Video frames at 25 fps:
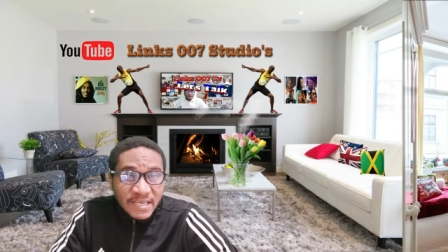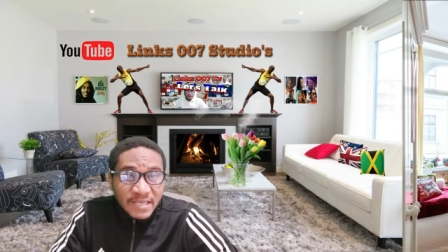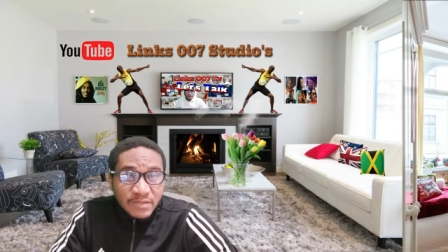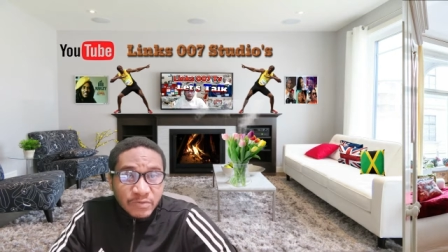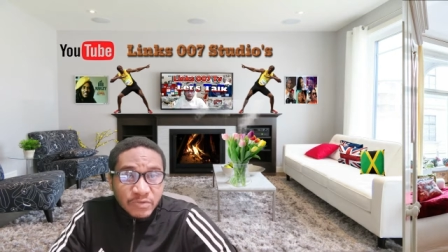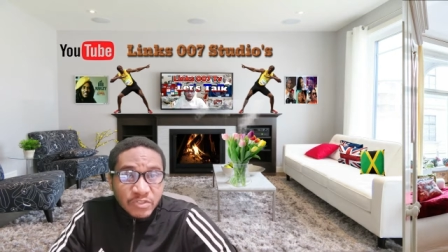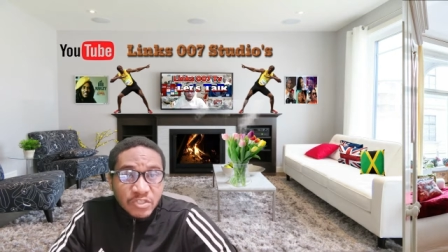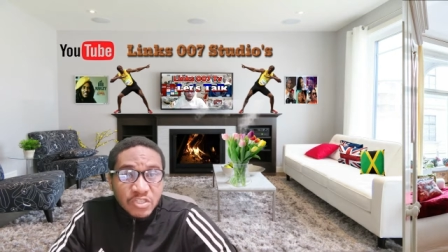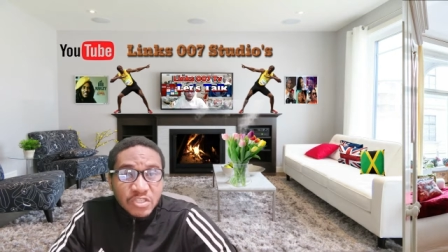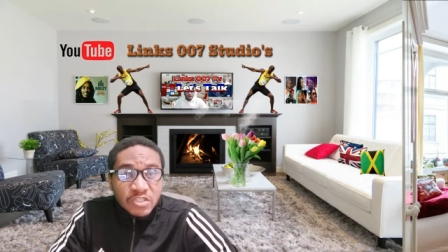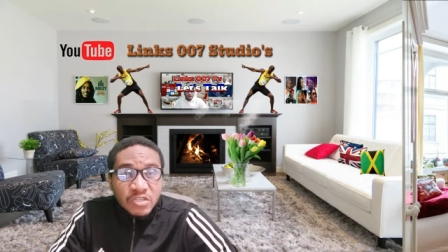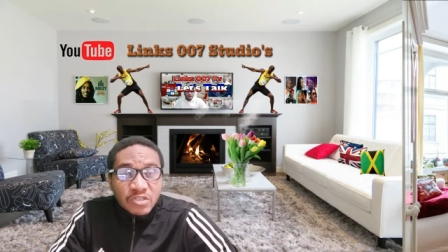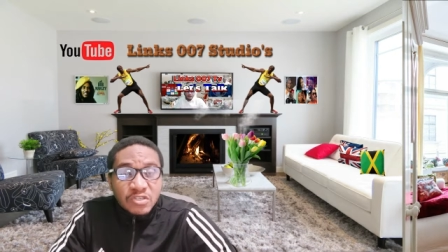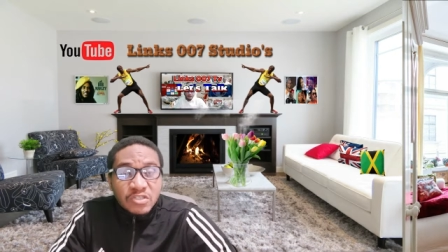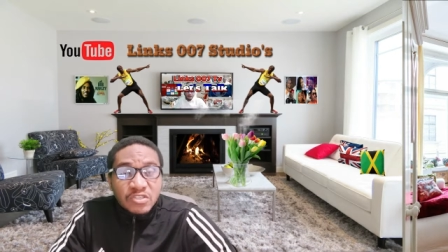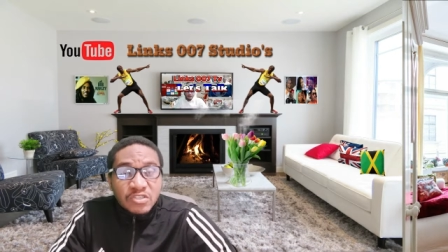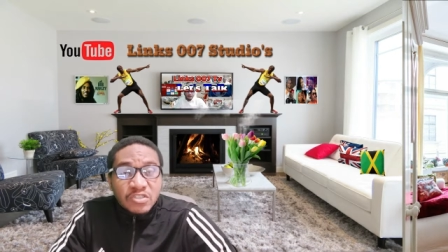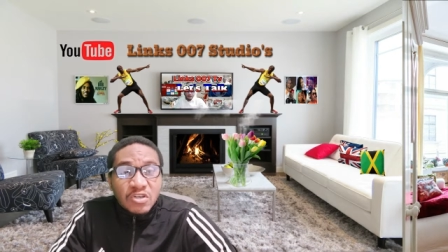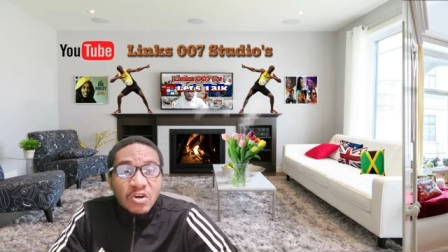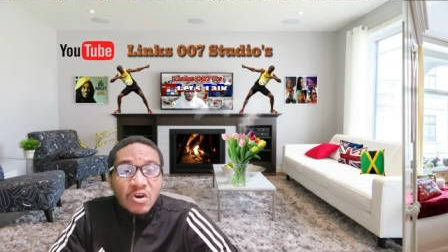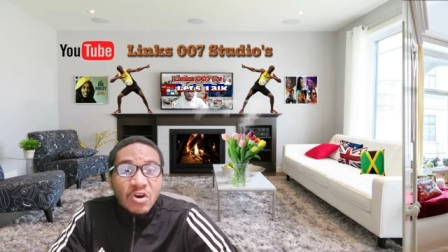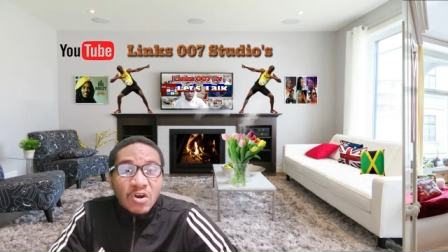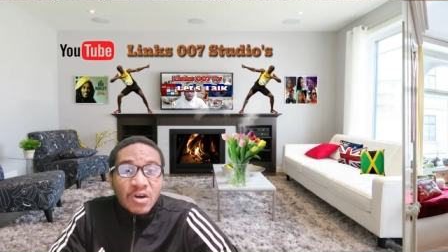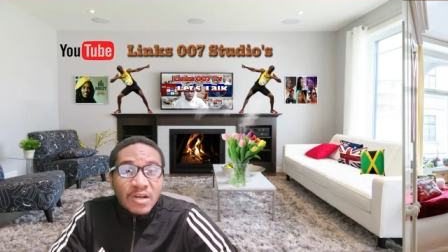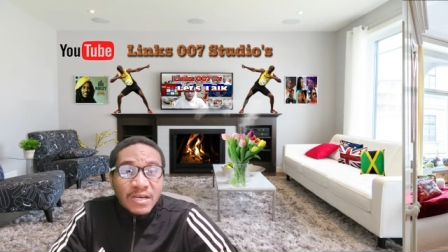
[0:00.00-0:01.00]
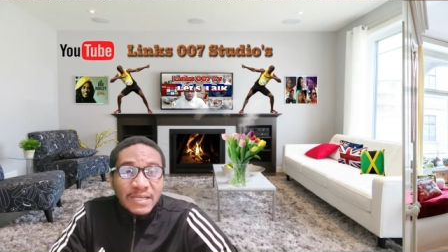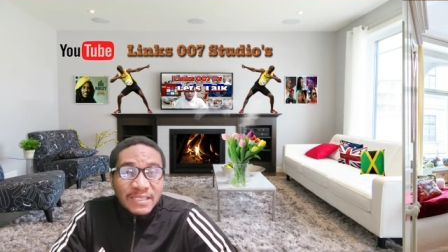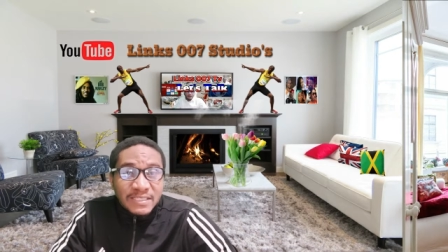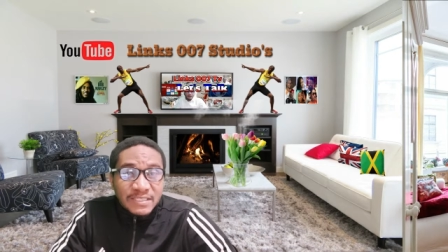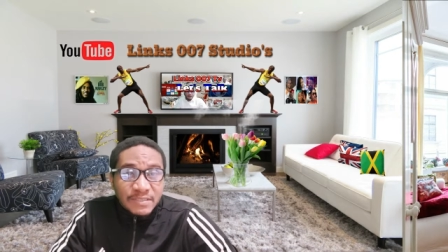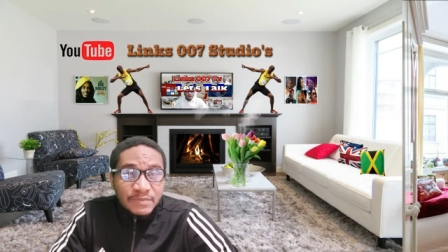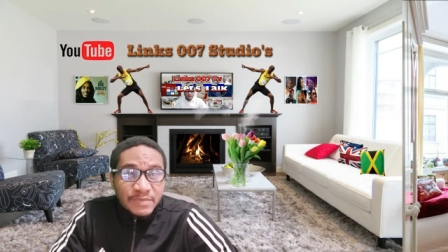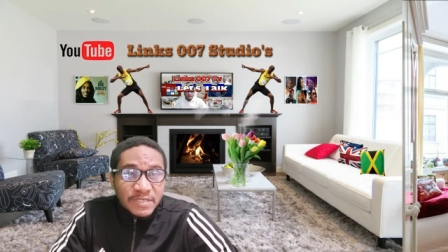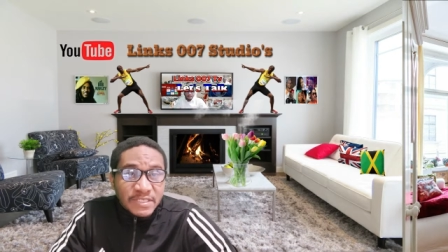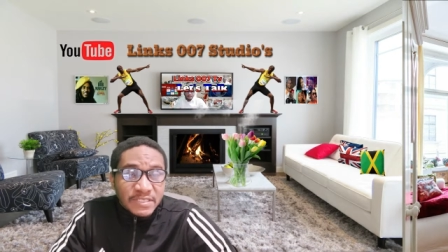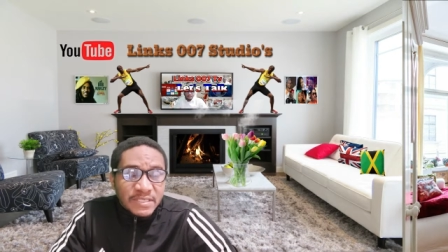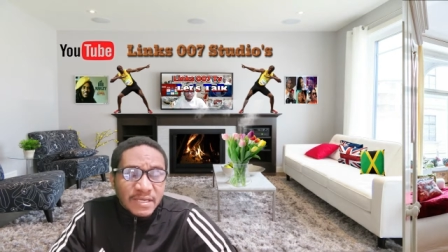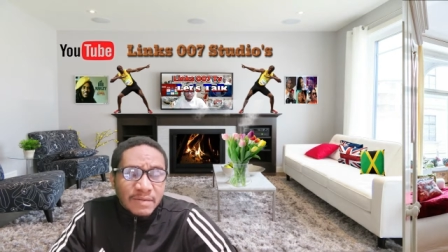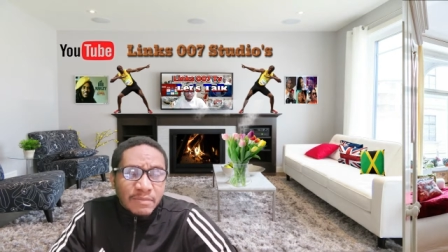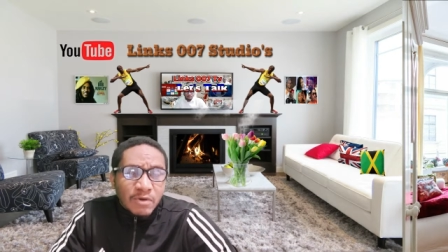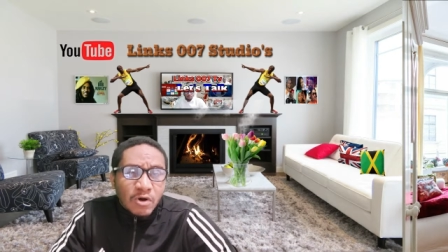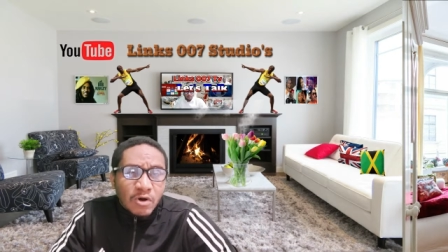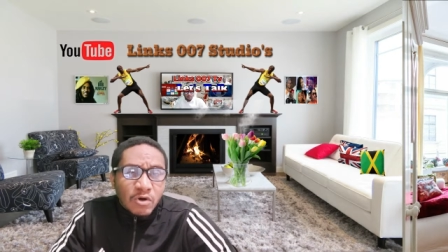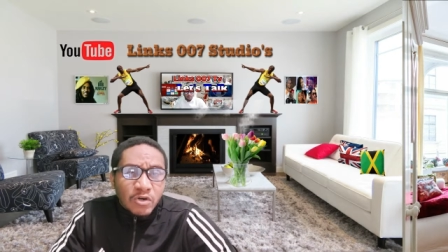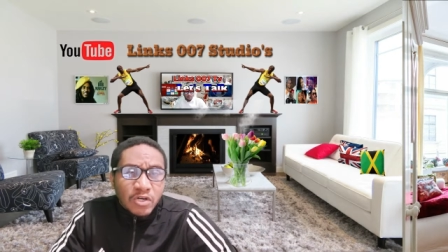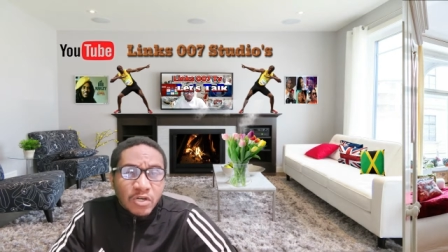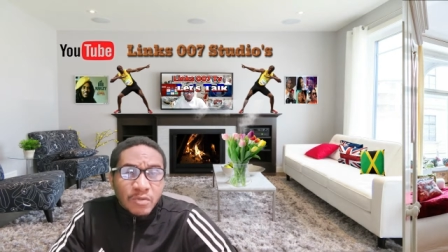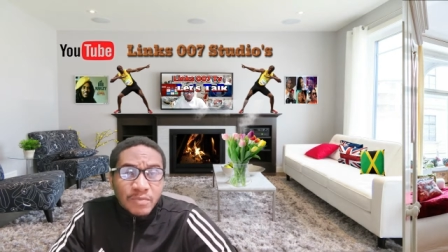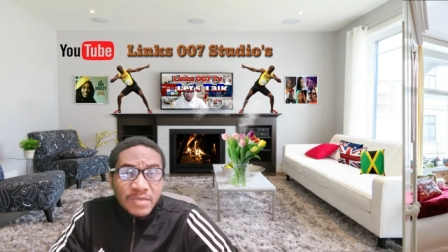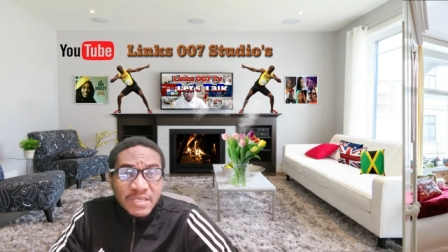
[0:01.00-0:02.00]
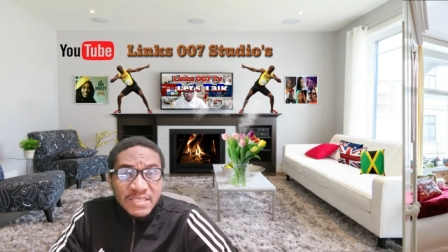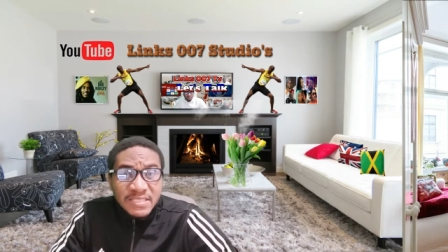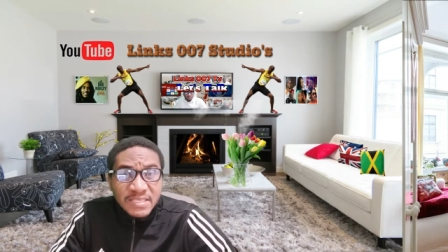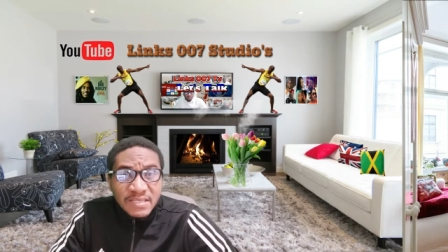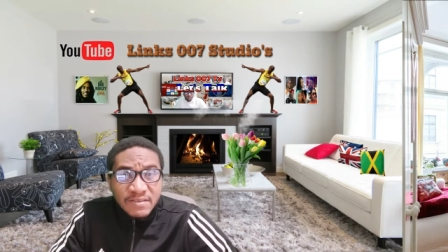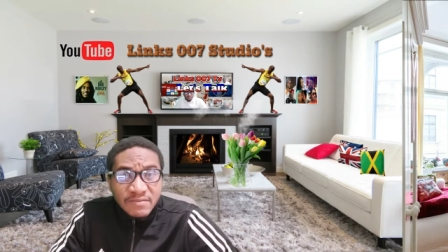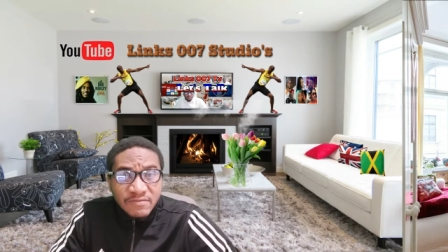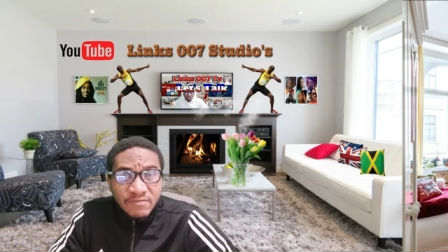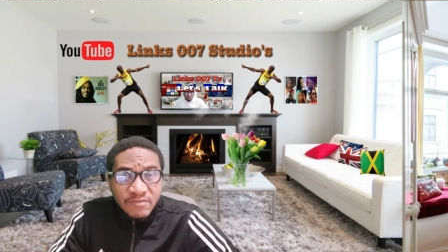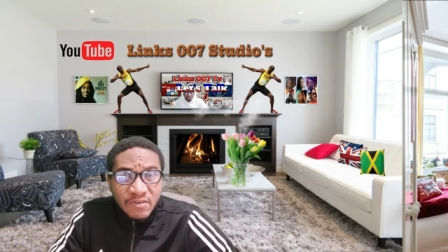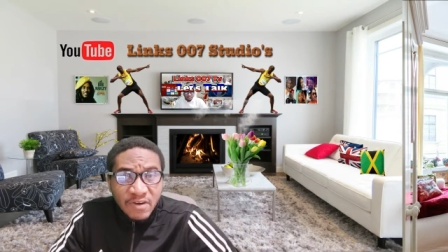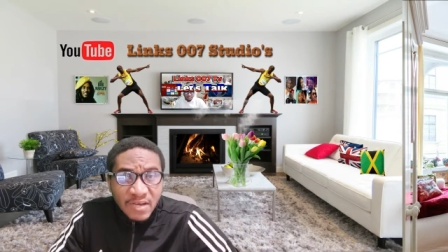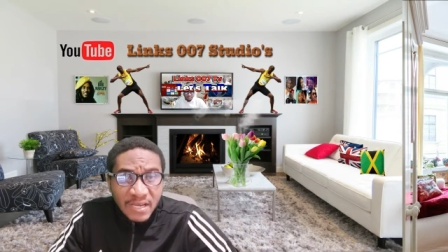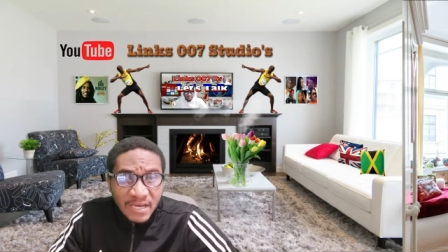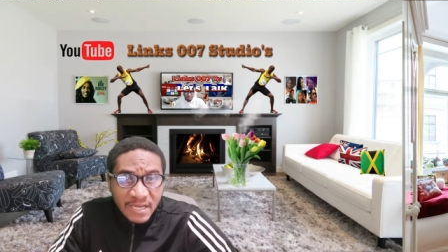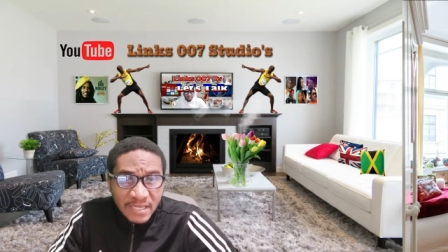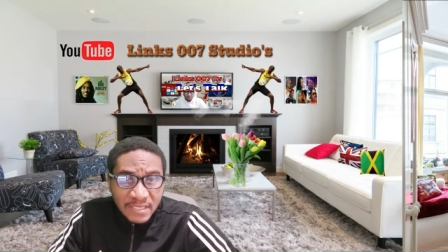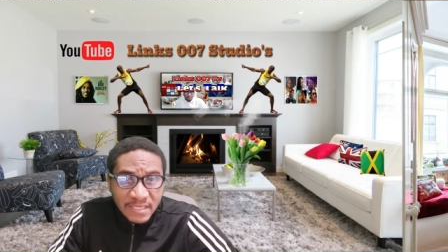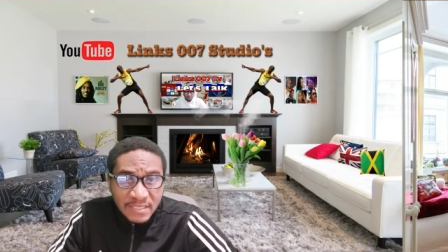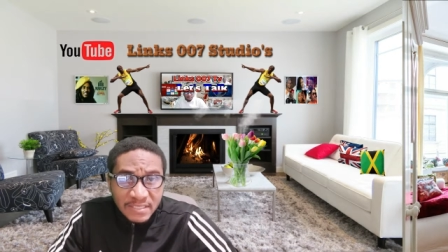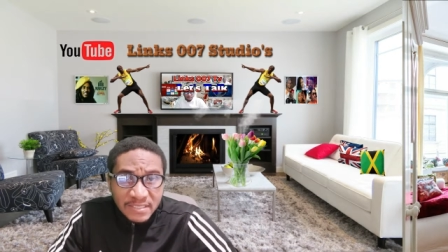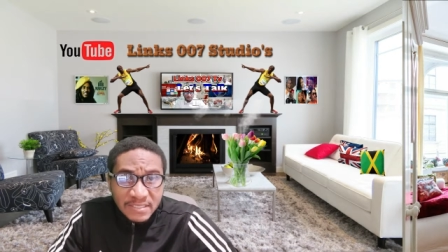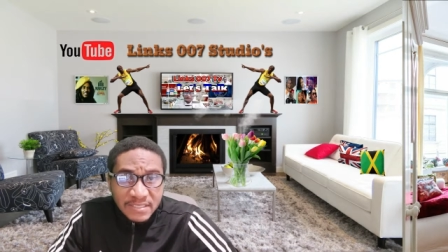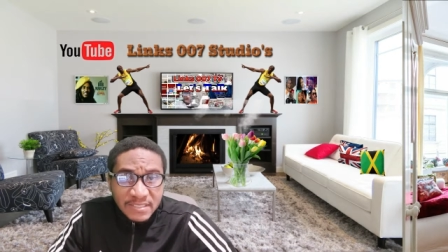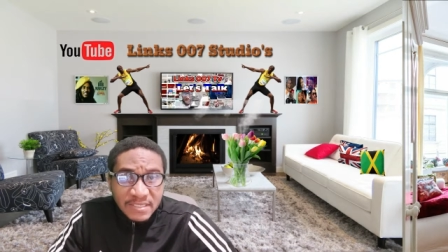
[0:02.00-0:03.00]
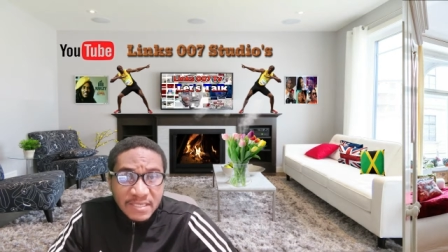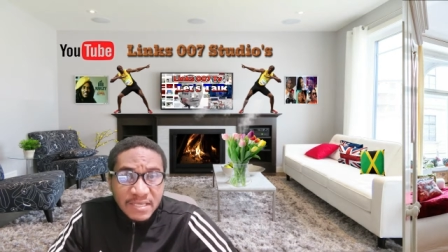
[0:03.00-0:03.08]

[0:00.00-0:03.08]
we're just going to talk a little bit about domestic violence